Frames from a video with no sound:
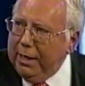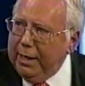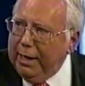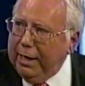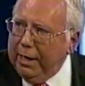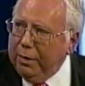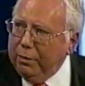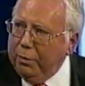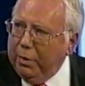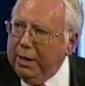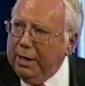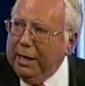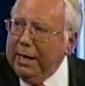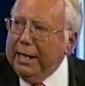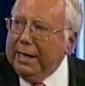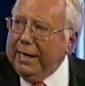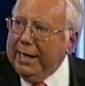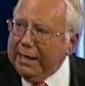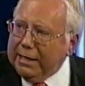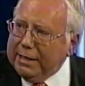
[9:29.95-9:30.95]
and when
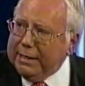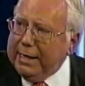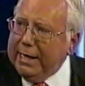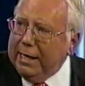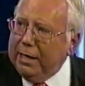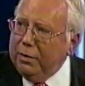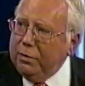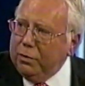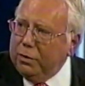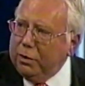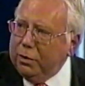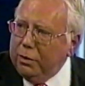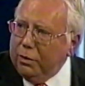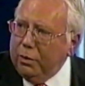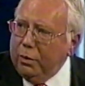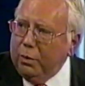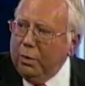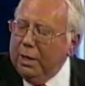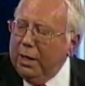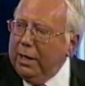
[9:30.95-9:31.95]
it gets down
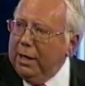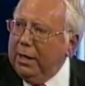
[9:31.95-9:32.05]
to